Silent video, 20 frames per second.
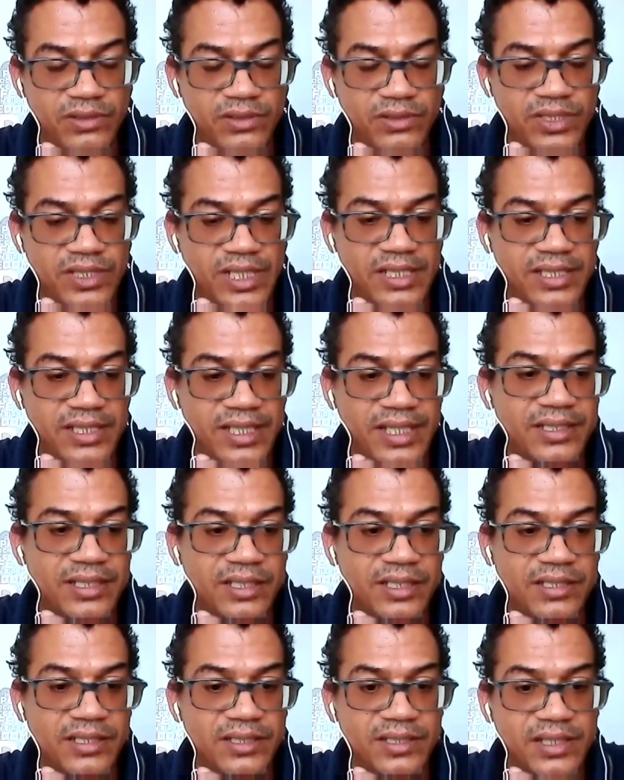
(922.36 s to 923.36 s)
state
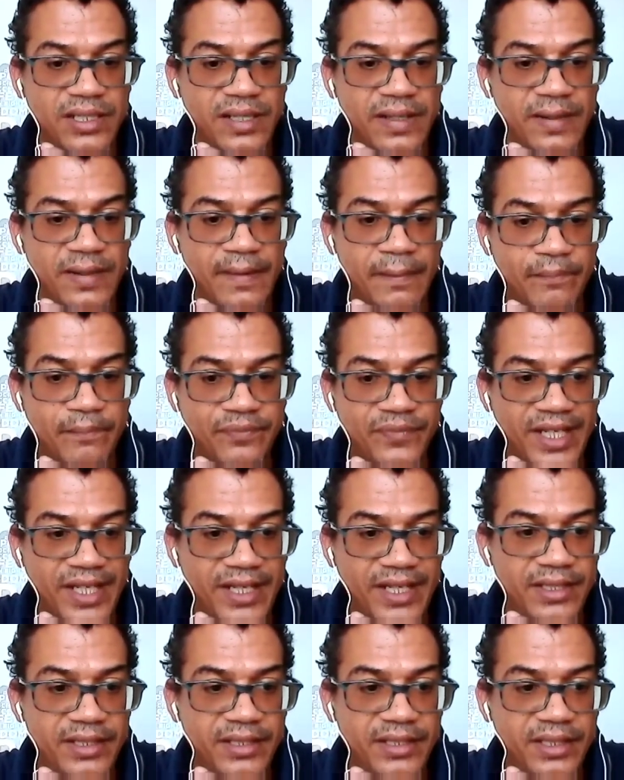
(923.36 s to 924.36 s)
entities
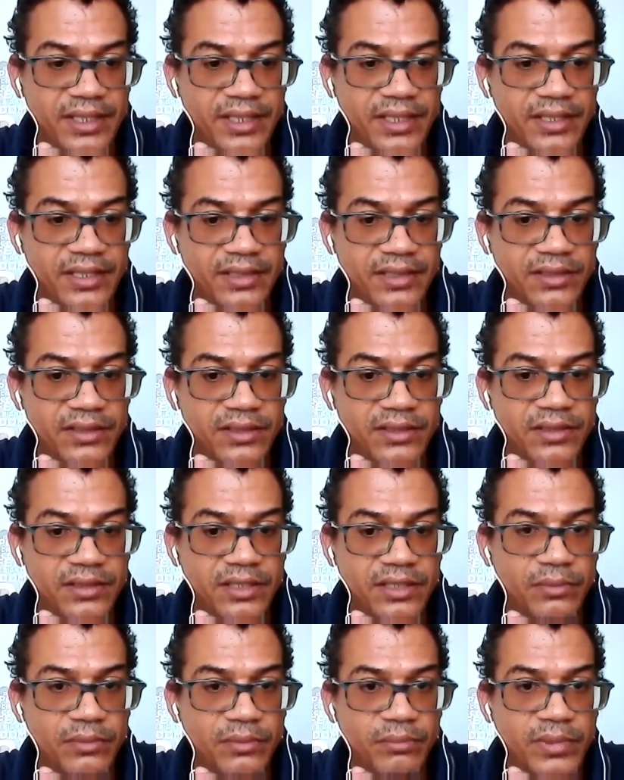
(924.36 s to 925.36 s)

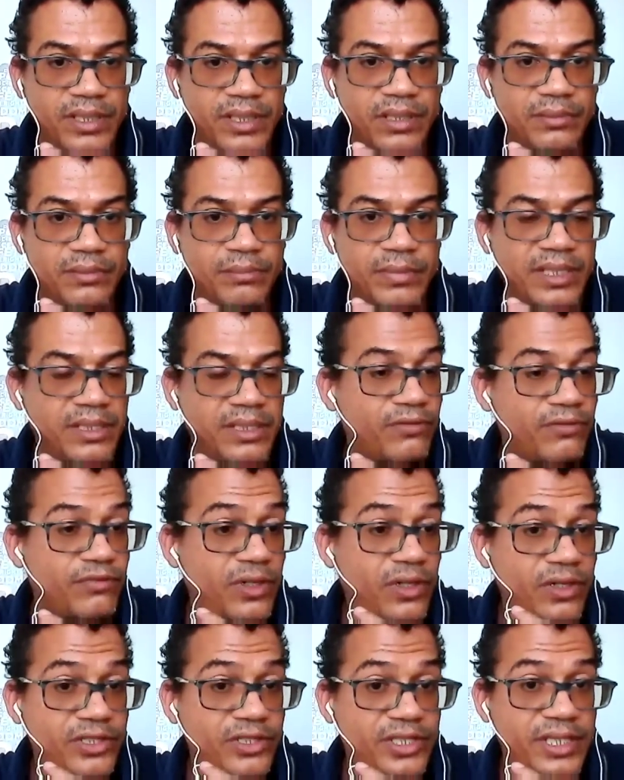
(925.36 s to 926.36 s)
in middle of
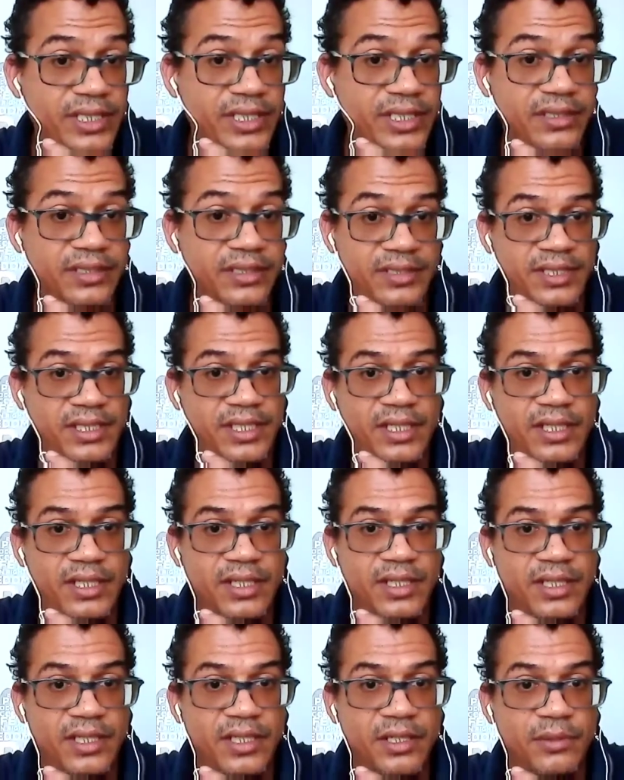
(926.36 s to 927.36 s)
last year,
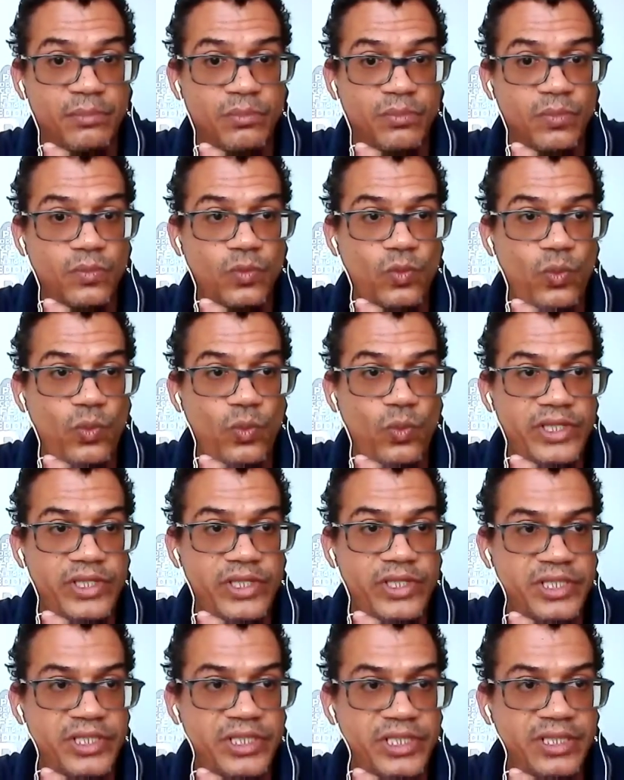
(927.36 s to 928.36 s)
where
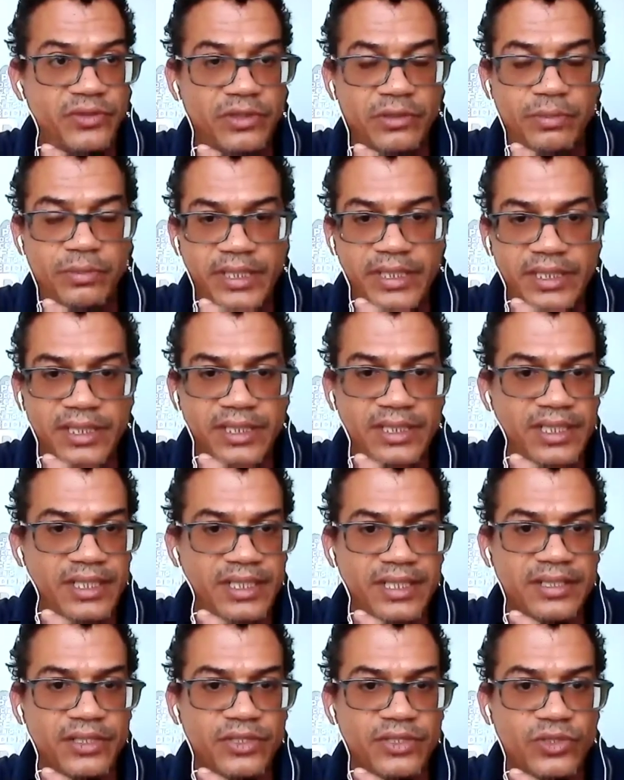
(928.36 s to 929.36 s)
she
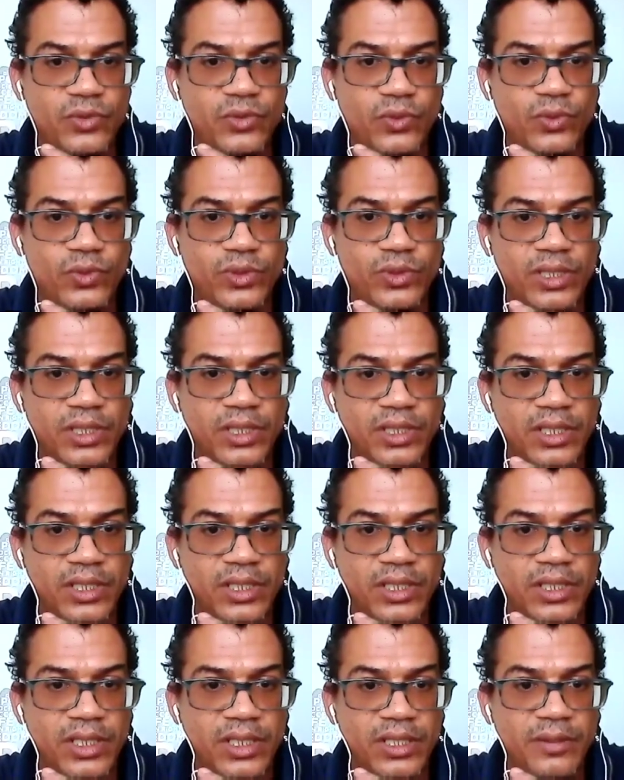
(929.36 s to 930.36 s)
repeatedly underscored
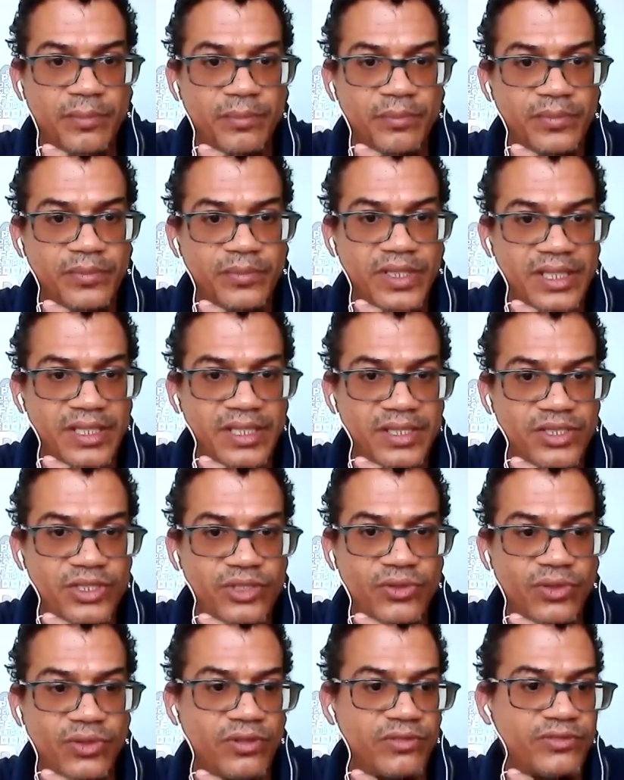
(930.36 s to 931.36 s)
the
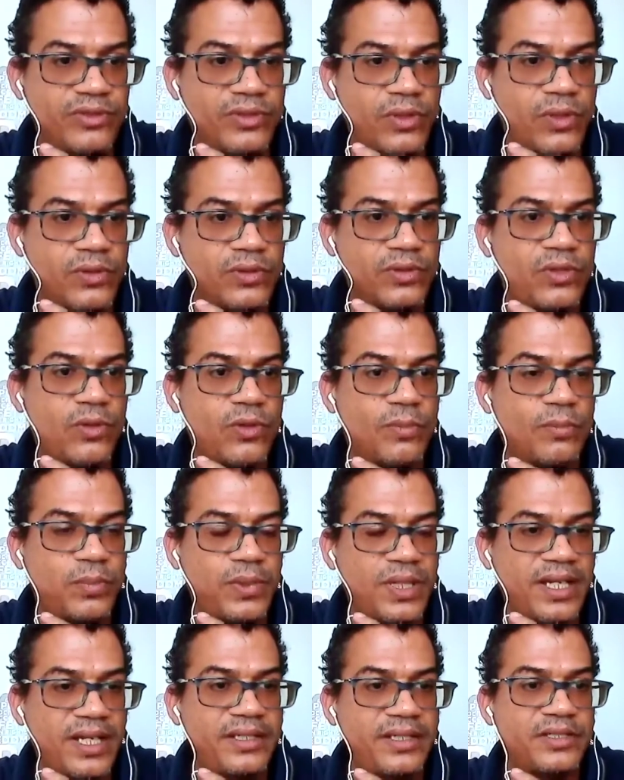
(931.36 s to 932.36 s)
issue of
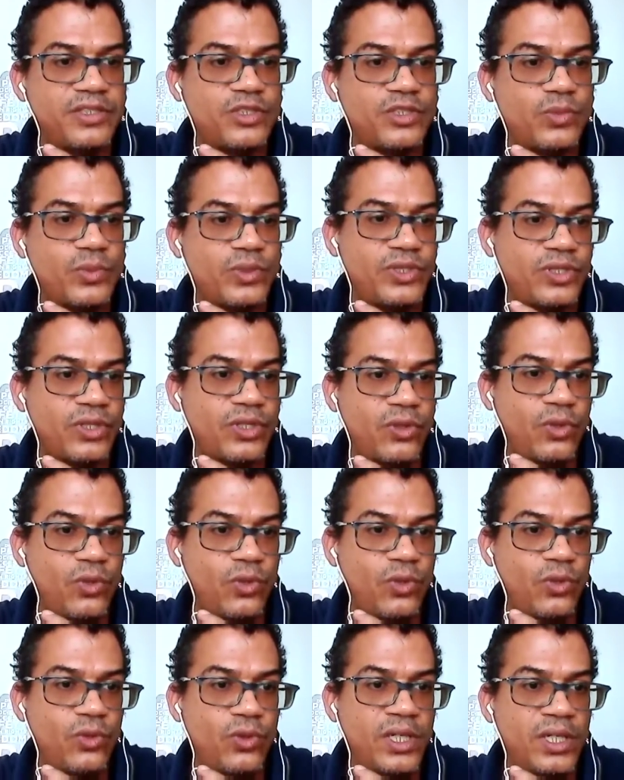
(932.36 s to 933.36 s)
non-compliance with the
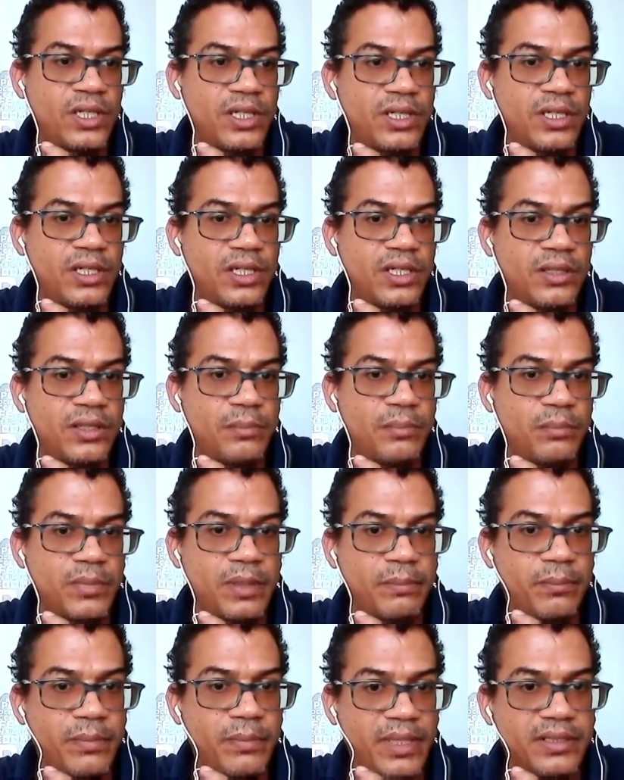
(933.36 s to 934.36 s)
law
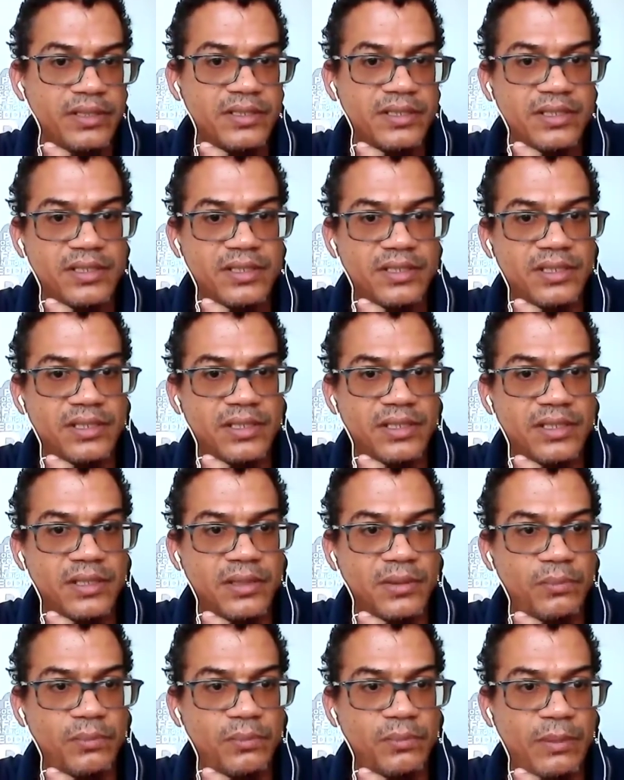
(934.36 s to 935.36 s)
amongst
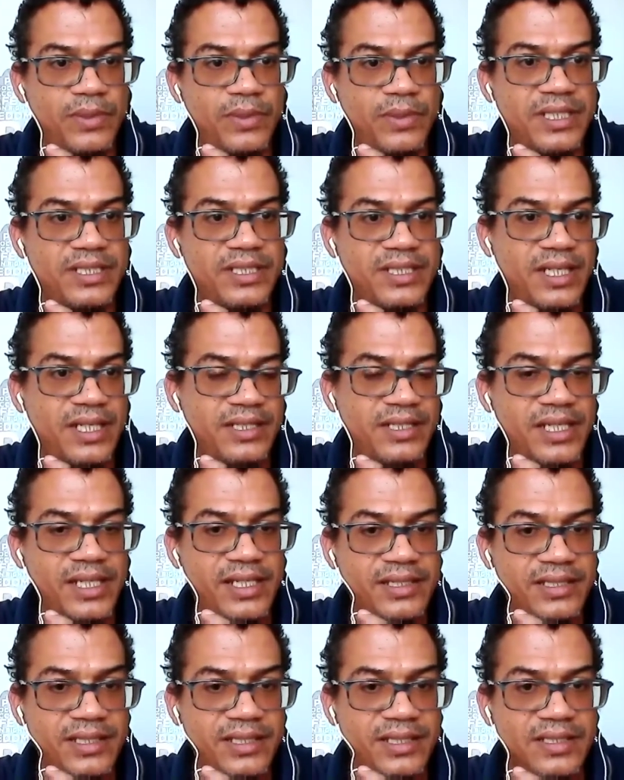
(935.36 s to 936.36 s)
public sector
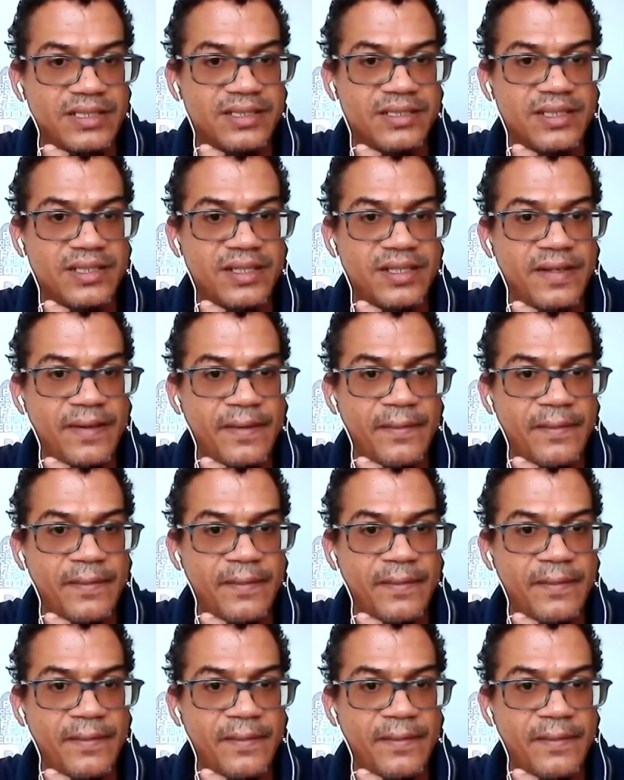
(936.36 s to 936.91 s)
entities